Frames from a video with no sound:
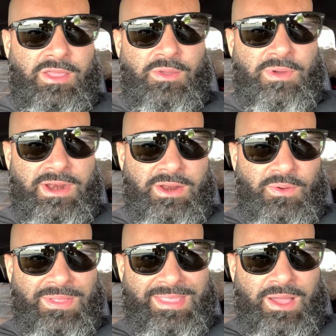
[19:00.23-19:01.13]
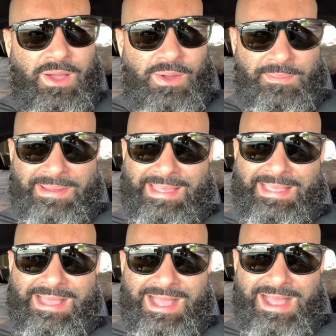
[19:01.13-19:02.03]
you want to know what? Oh my
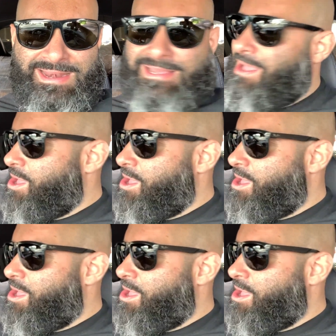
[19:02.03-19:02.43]
God!